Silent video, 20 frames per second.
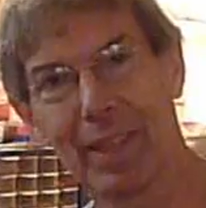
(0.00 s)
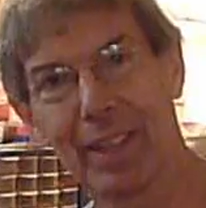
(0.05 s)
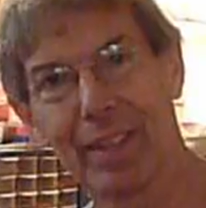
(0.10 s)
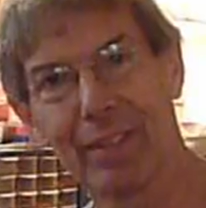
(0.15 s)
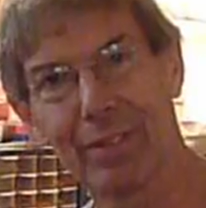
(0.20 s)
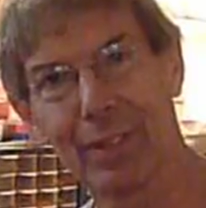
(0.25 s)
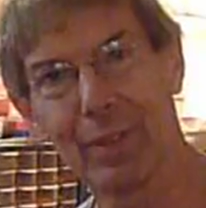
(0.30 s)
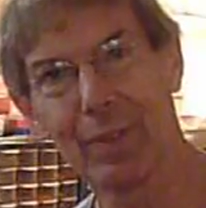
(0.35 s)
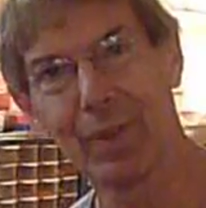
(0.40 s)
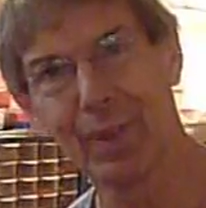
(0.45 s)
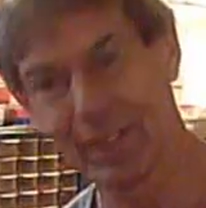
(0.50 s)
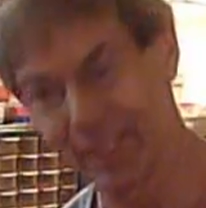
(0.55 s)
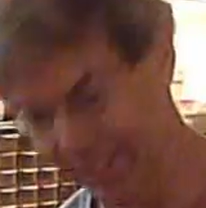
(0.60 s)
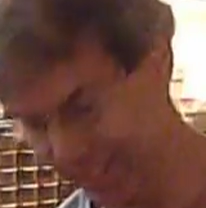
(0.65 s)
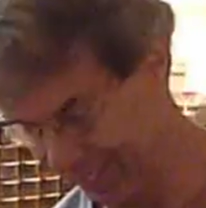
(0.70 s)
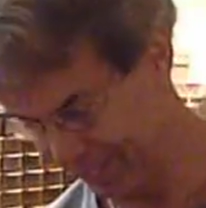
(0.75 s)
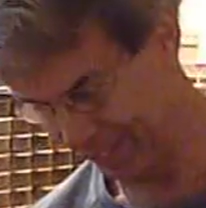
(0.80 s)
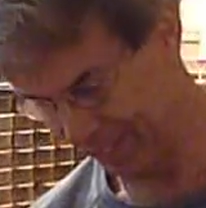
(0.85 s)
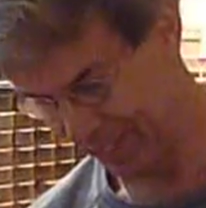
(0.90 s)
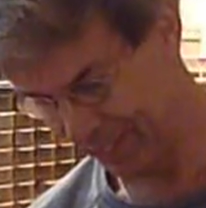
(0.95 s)
it if you
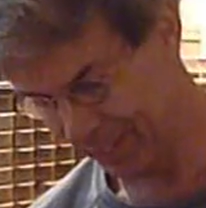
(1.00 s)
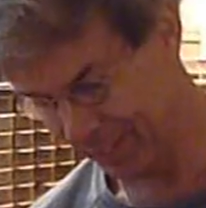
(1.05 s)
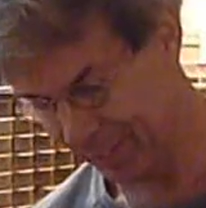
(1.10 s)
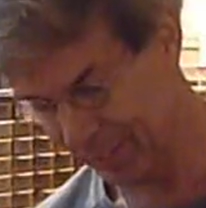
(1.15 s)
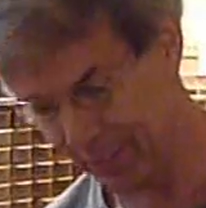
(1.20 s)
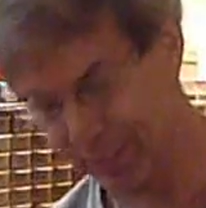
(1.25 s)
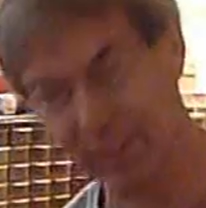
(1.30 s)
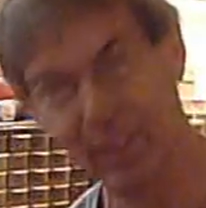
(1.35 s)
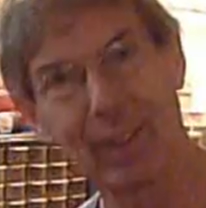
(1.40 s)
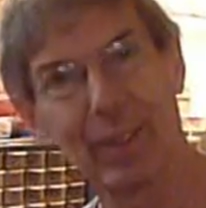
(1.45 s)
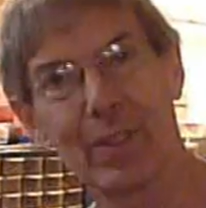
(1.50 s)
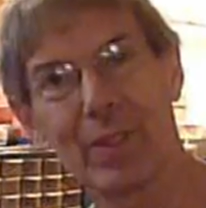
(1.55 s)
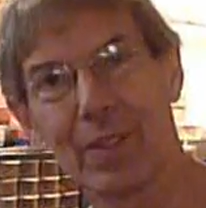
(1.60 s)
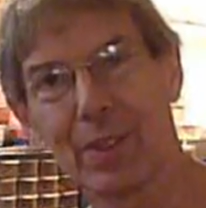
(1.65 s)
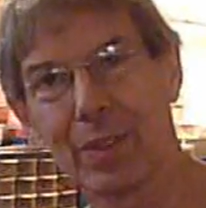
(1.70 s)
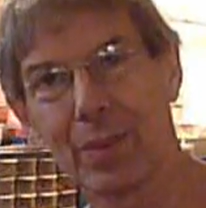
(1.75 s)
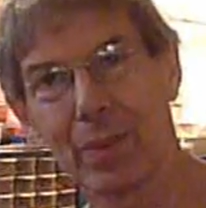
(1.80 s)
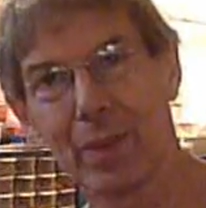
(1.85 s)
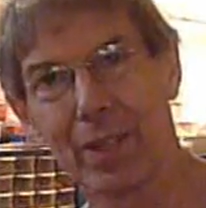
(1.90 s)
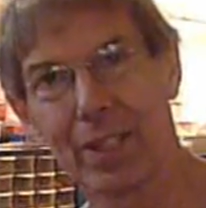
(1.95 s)
want. I think it's close
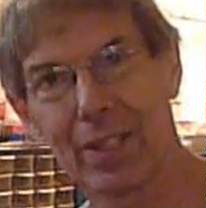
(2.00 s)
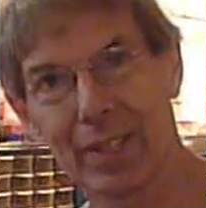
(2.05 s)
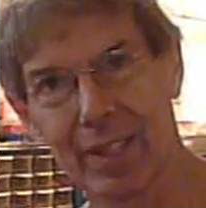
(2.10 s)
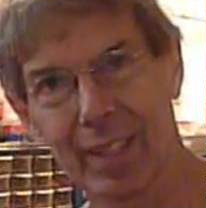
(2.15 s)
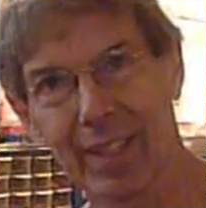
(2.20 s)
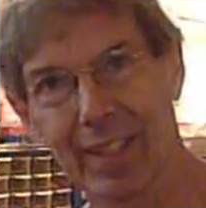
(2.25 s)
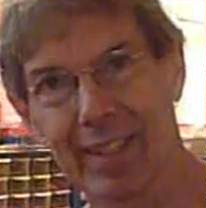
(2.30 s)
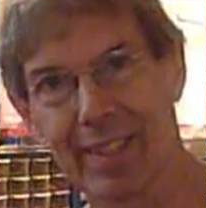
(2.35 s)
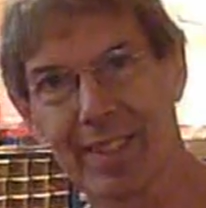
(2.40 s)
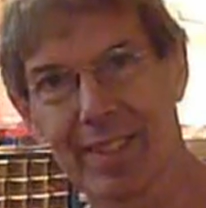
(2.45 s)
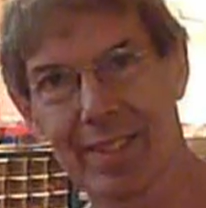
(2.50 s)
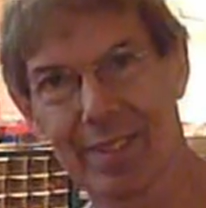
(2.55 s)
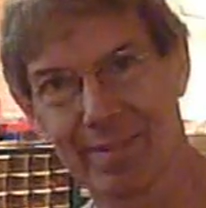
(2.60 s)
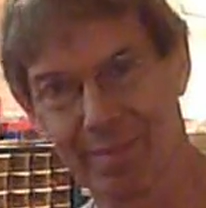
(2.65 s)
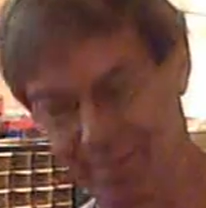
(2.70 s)
to 20 seconds.